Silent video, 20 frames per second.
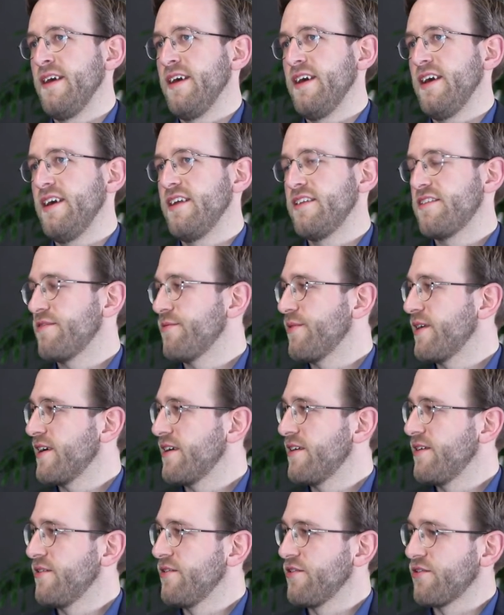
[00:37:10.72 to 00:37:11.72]
It's where
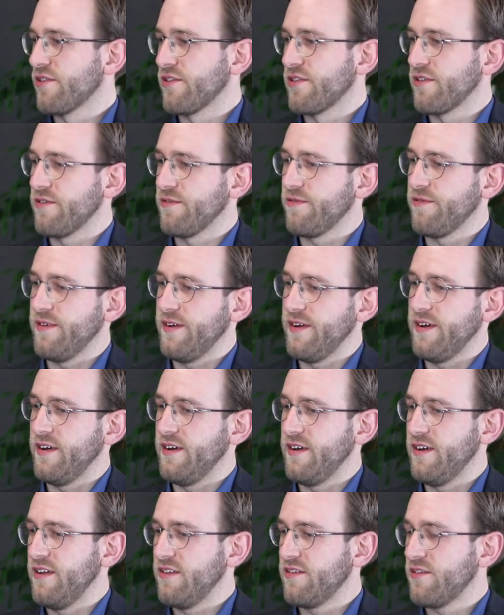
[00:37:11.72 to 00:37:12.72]
you sort of
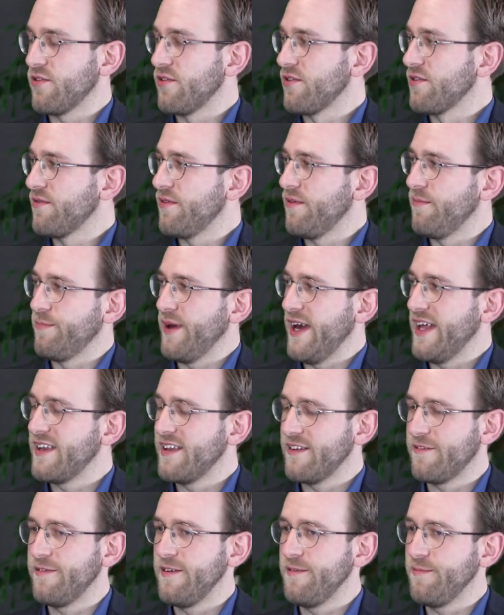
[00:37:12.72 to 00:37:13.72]
it's called
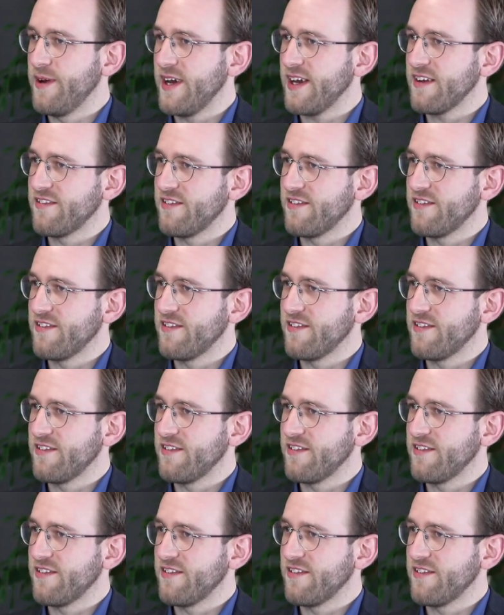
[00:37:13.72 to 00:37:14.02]
bandit feedback.